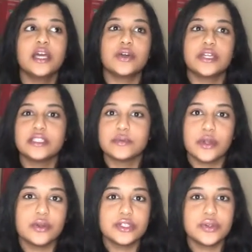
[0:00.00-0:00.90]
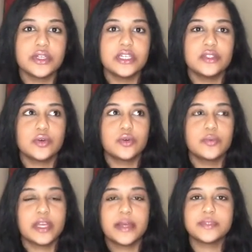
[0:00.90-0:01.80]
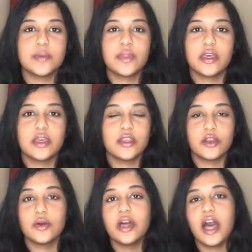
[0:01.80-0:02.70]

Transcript: go get some groceries or pick up something, you know,